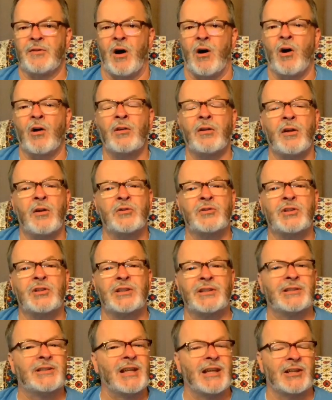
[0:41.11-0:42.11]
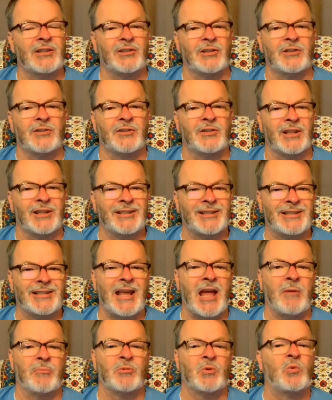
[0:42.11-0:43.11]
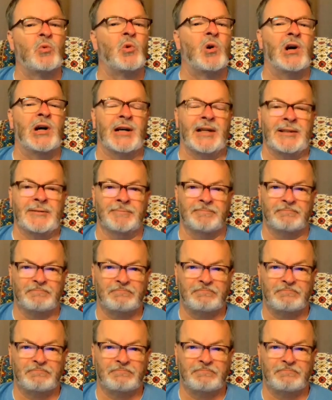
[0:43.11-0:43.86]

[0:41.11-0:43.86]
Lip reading: all those addictions except one.